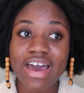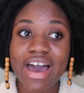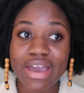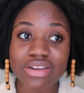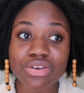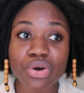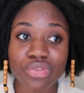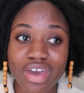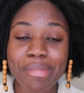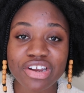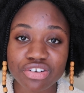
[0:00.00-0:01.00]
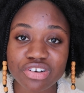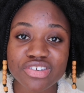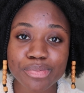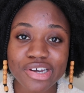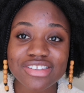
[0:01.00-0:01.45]
I know that my dark
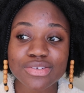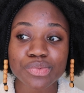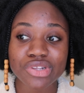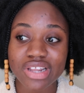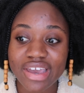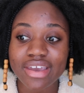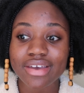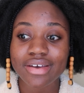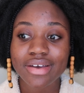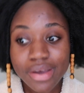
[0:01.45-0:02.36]
spots would like